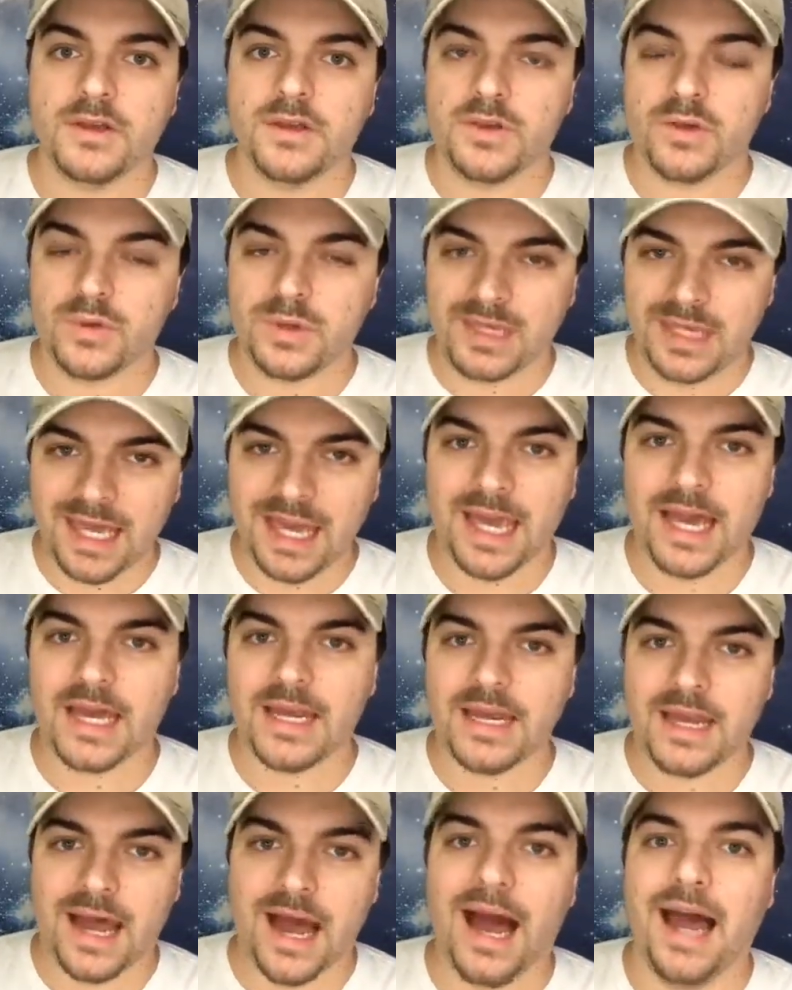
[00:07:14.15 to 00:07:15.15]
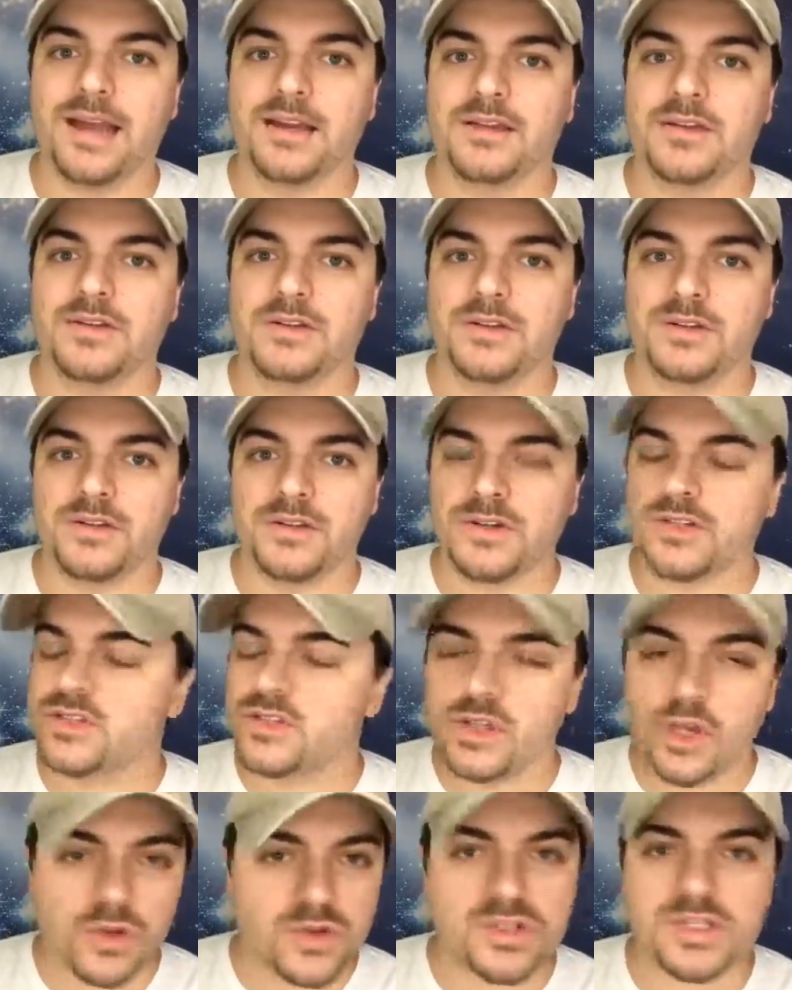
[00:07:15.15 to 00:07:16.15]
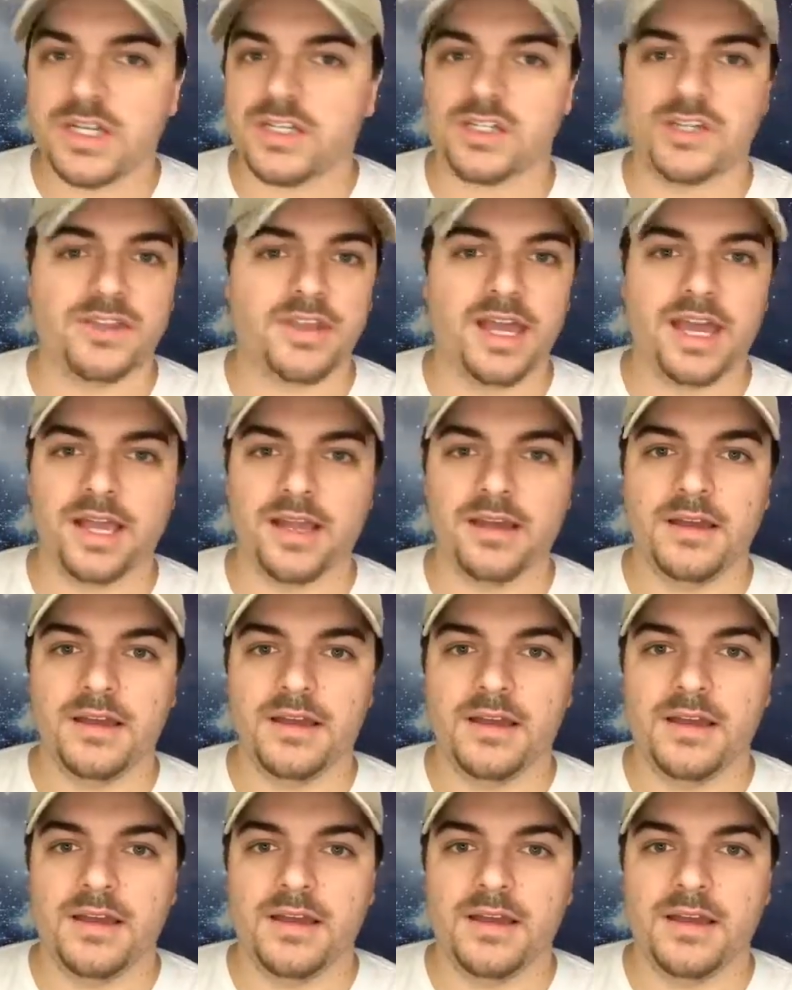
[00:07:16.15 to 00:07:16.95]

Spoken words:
You cannot. There's no such thing.